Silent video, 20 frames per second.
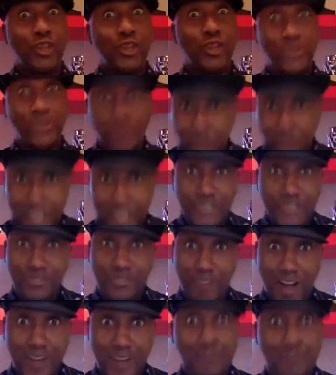that when you
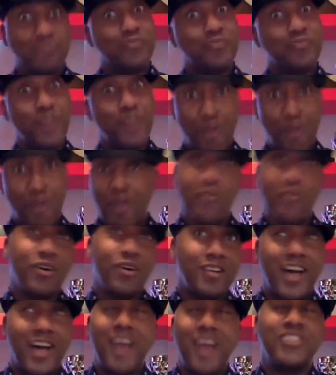get drunk,
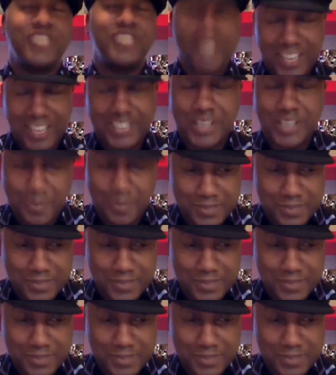well, I should say